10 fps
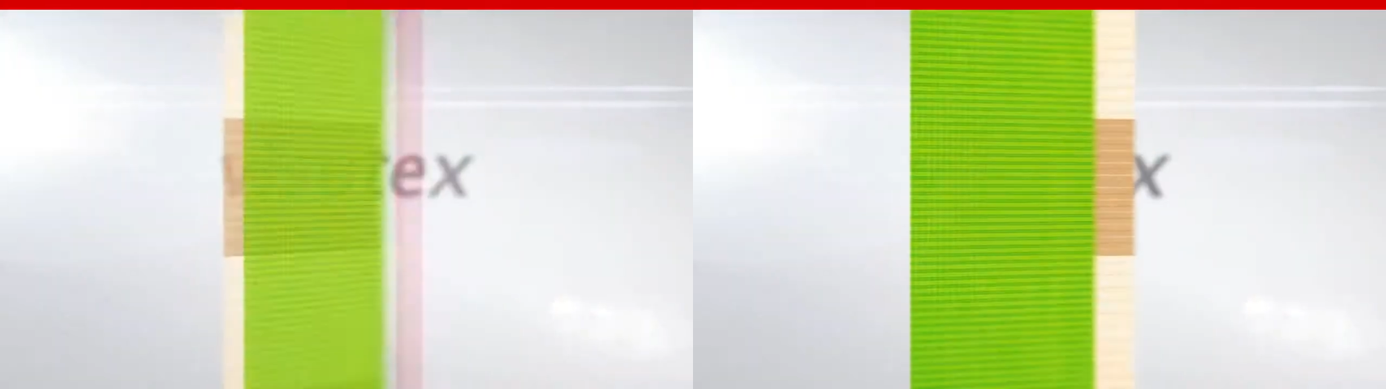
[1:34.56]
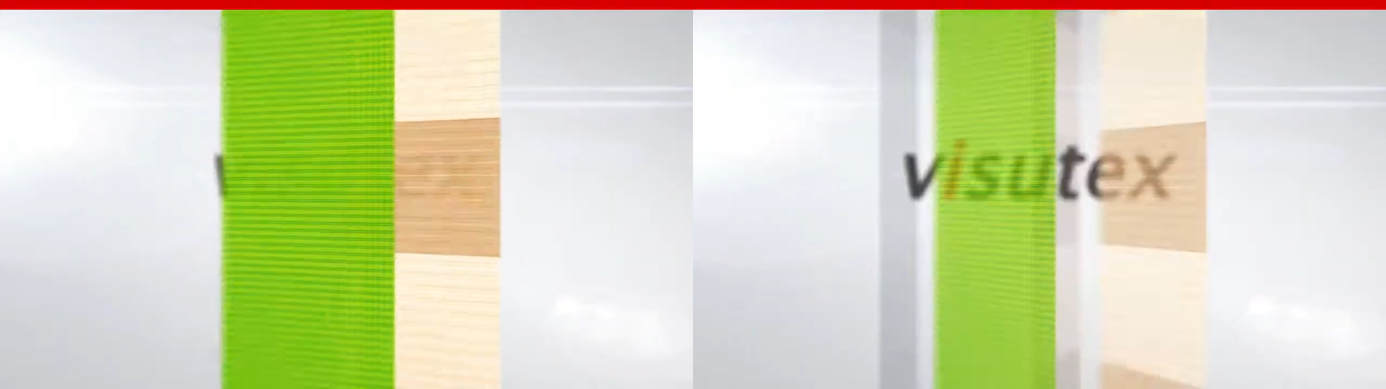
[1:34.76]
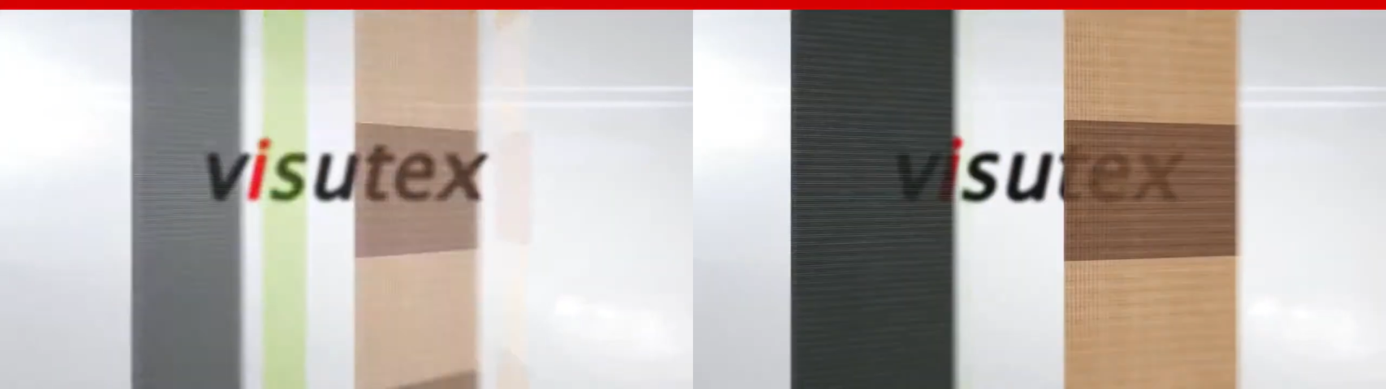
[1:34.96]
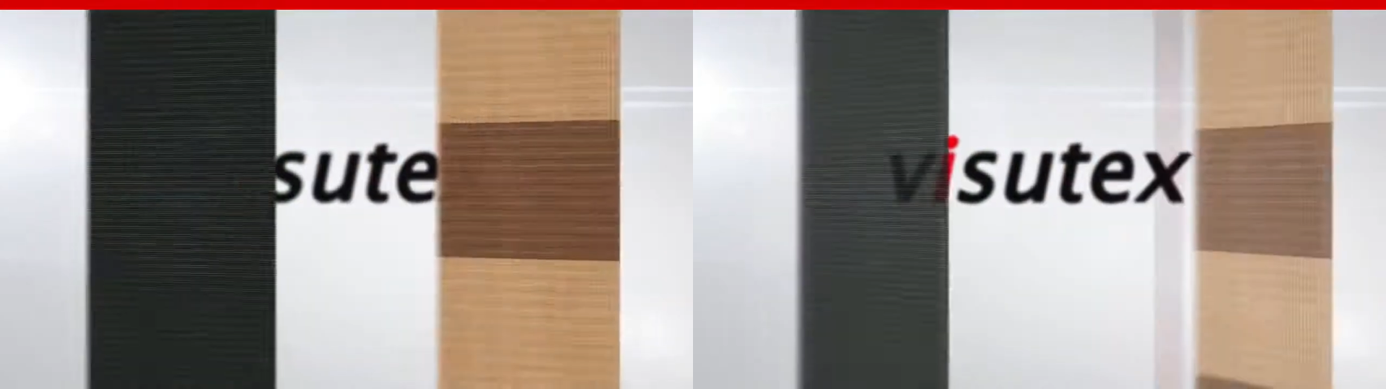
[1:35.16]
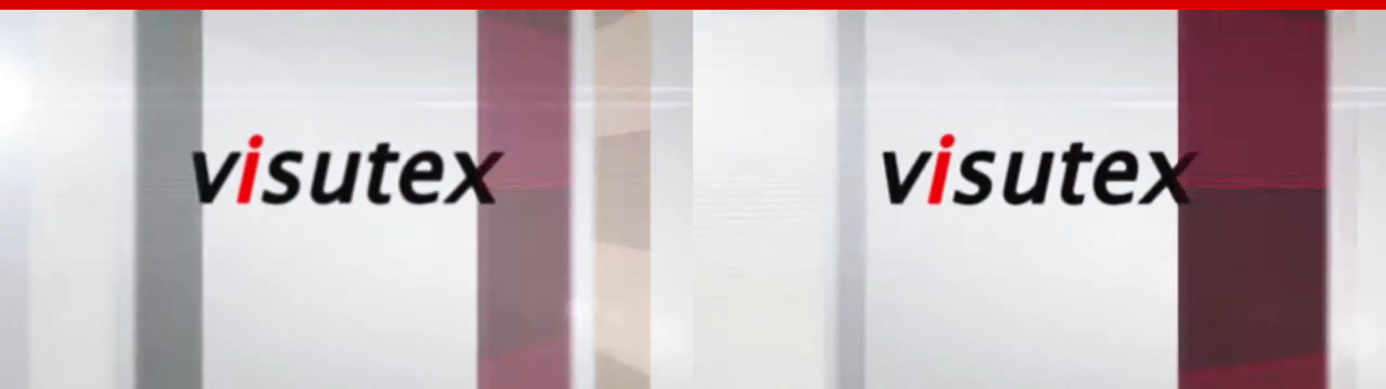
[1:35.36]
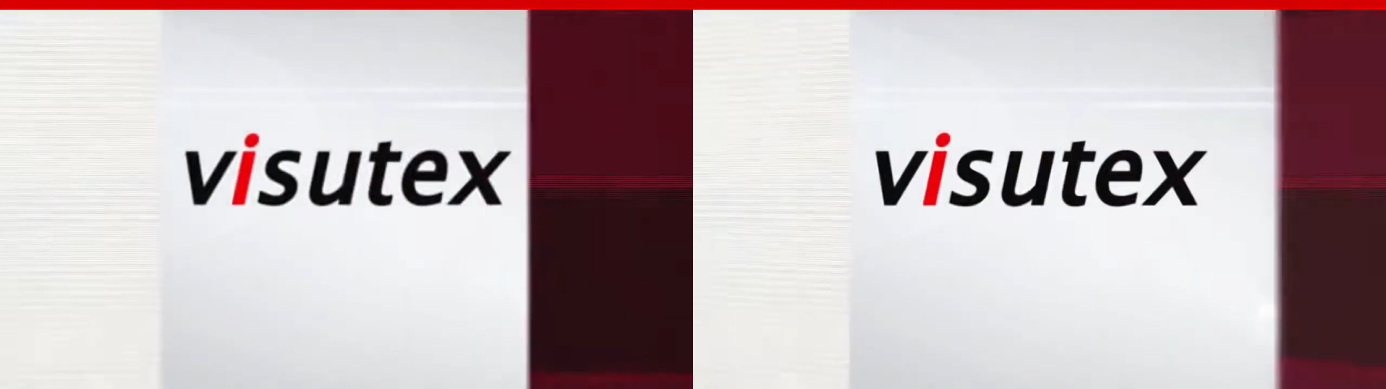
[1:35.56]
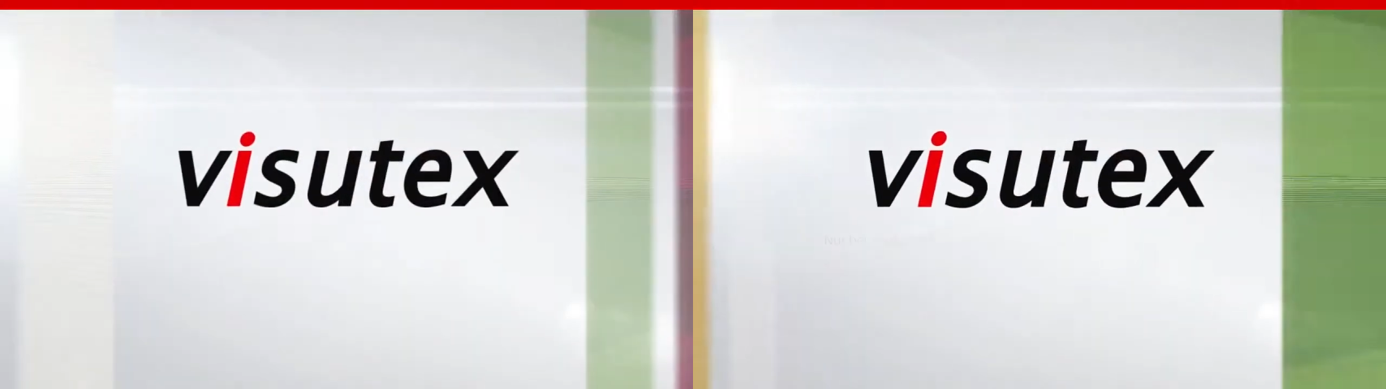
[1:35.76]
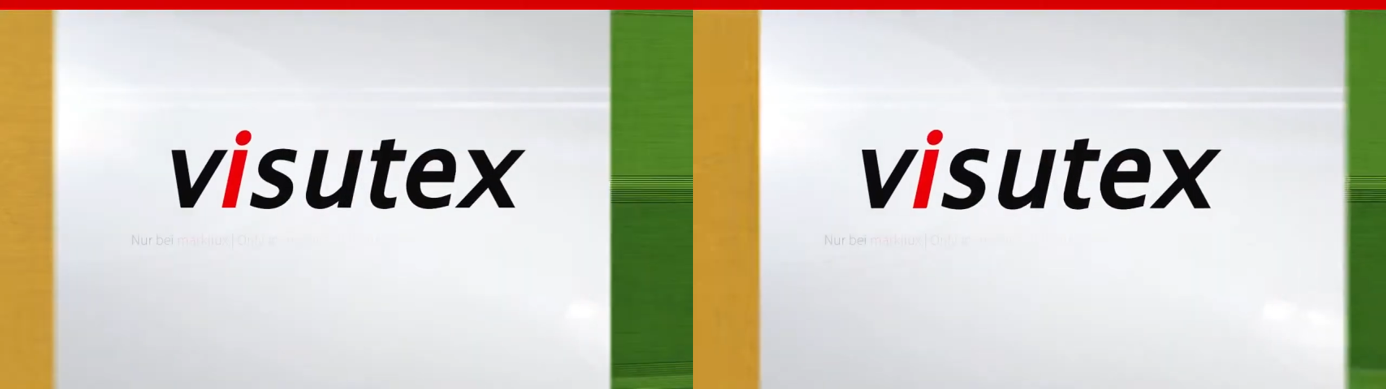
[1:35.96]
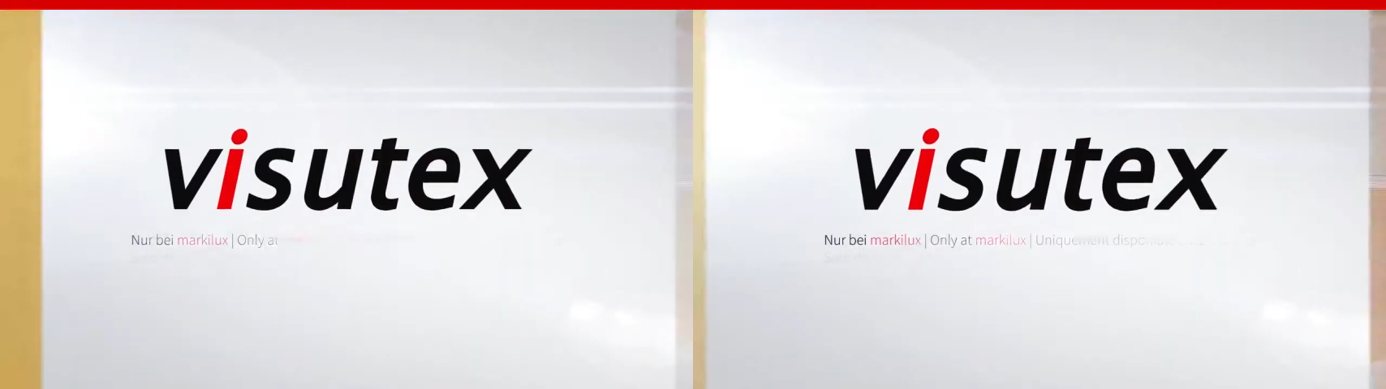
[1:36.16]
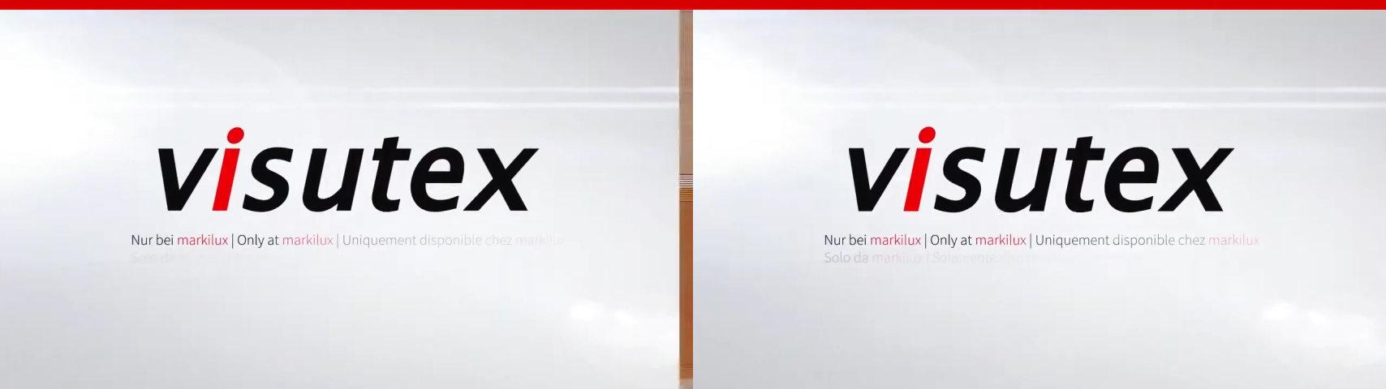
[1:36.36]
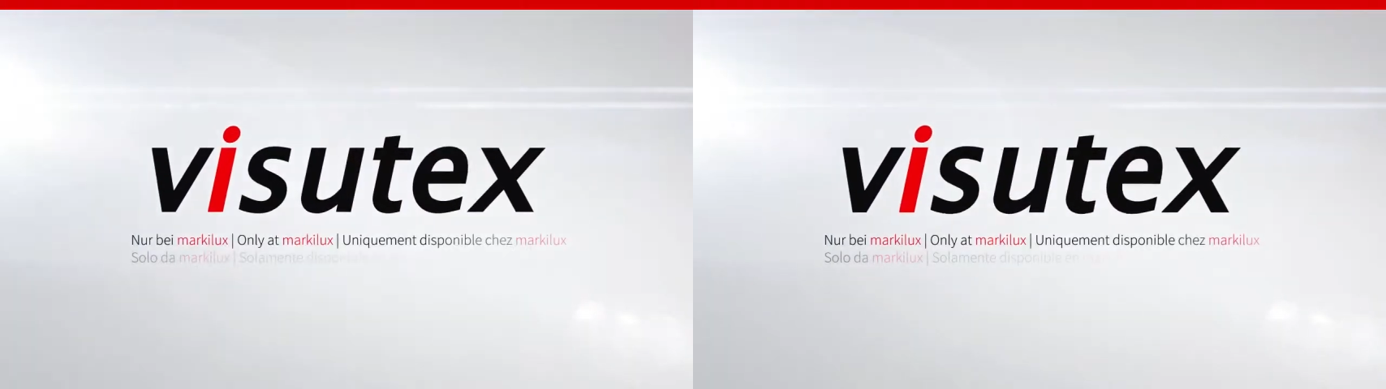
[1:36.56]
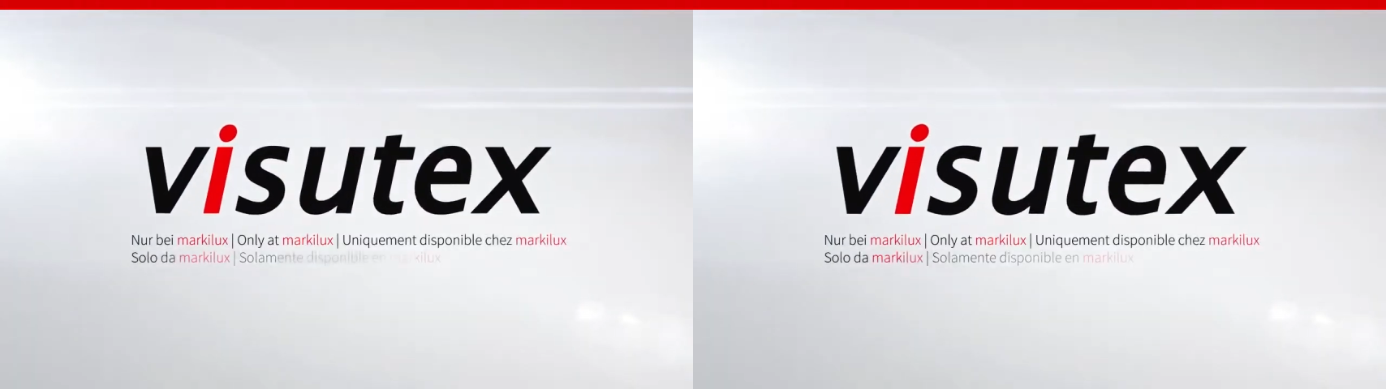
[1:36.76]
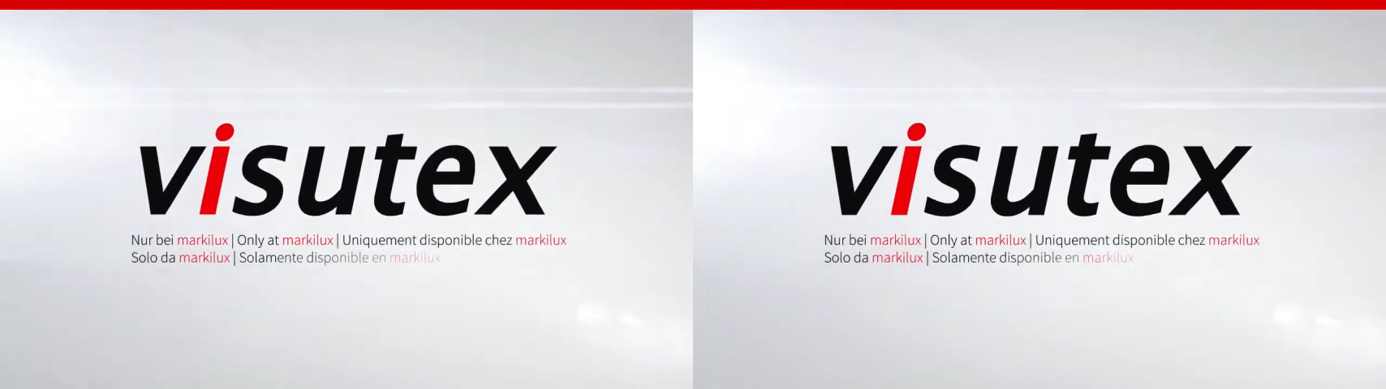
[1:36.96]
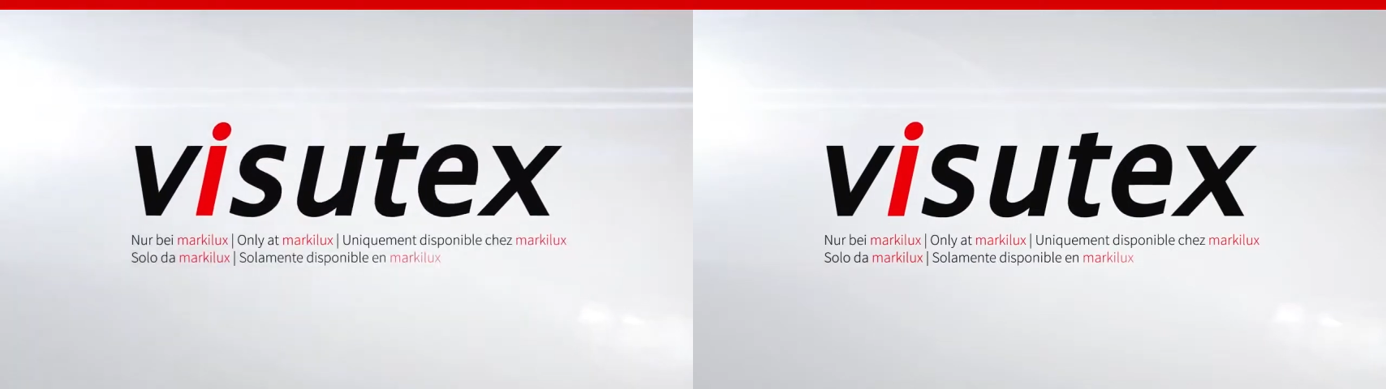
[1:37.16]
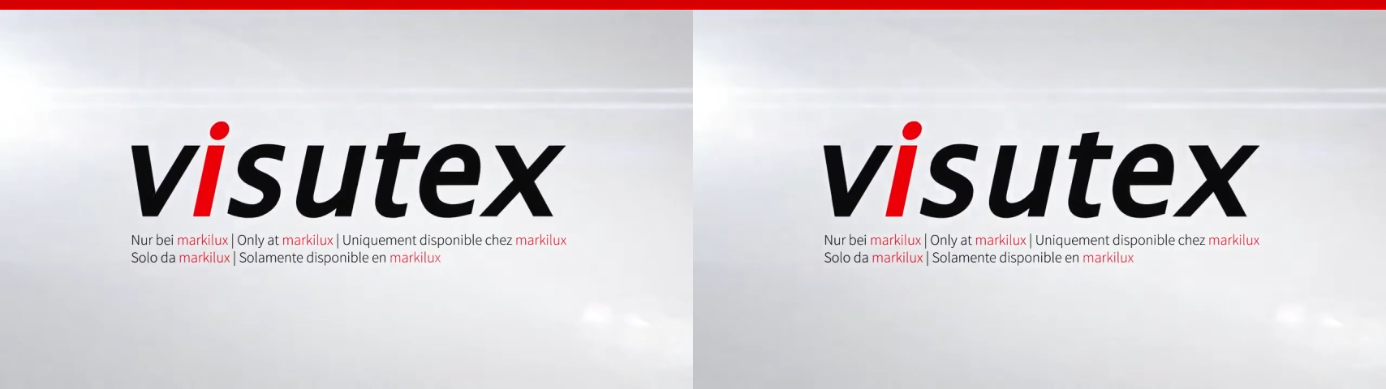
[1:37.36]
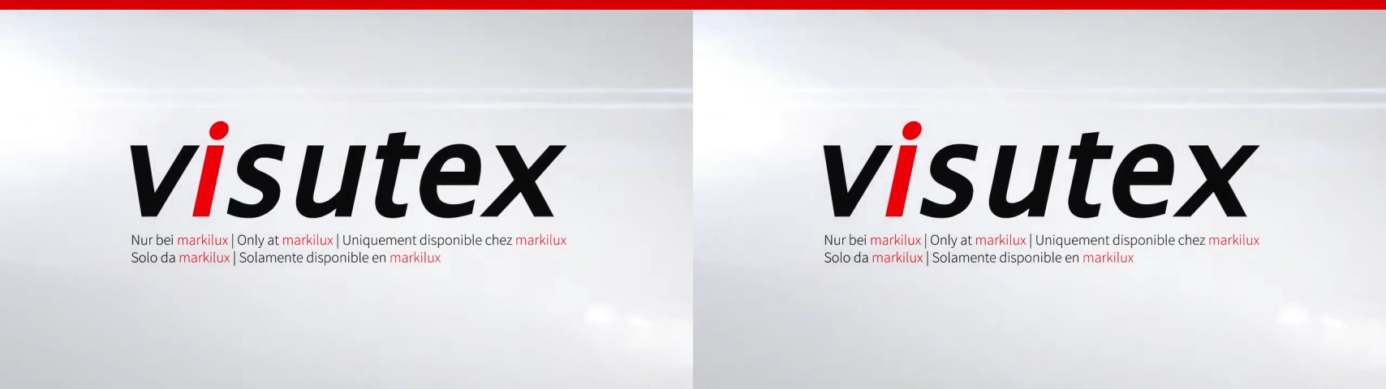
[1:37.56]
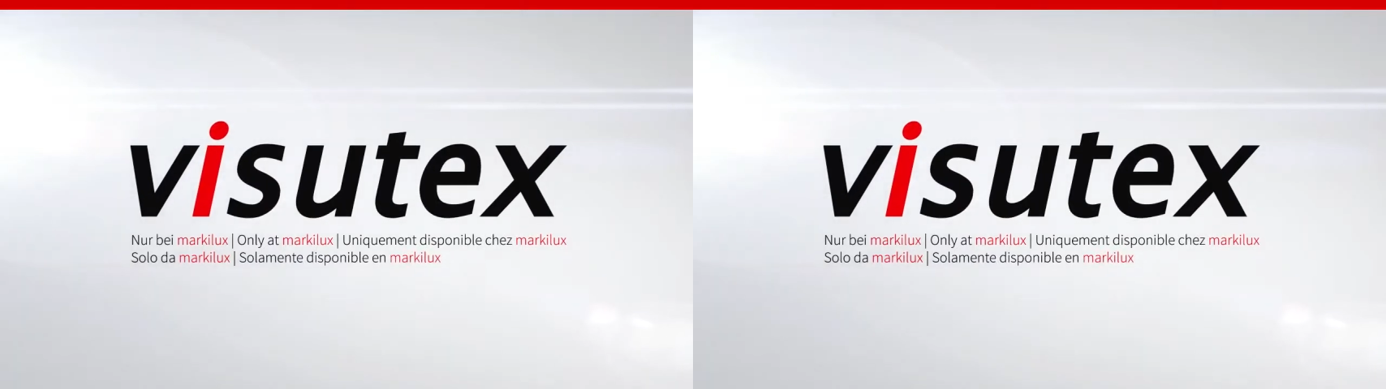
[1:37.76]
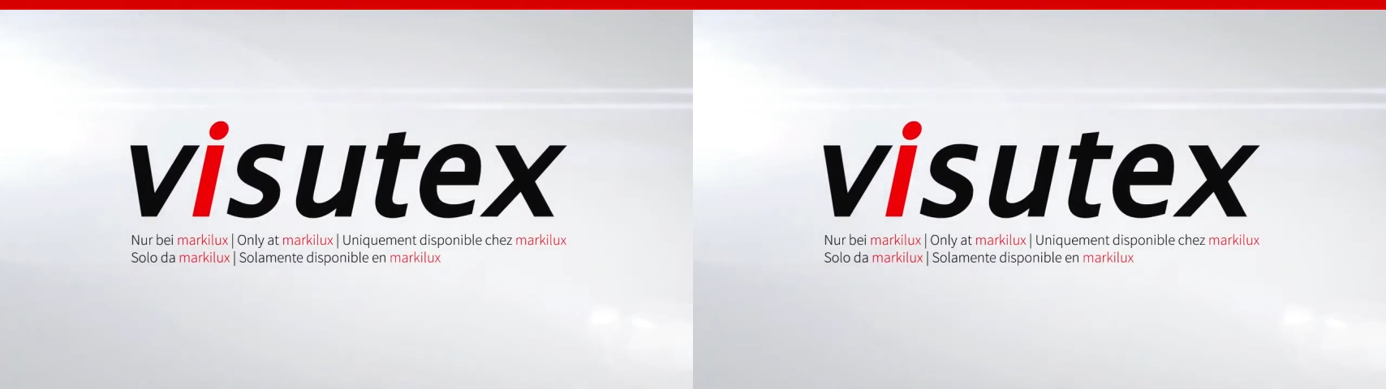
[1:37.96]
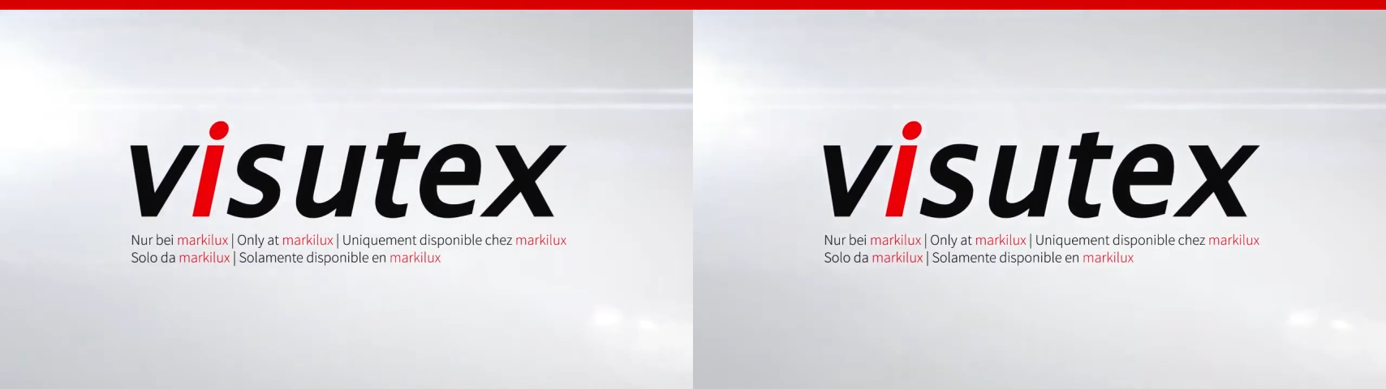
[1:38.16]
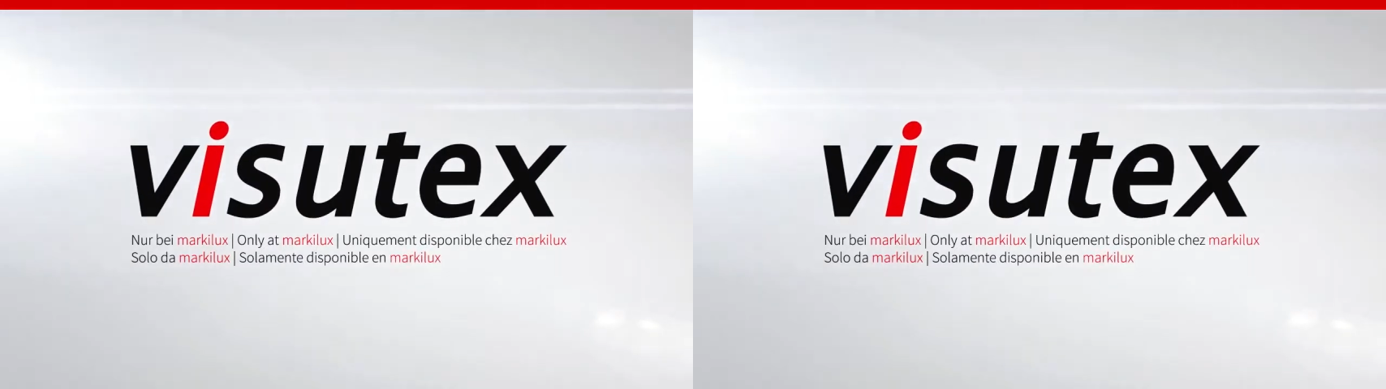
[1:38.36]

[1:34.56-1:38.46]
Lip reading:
No face is visible, so there are no lips to read.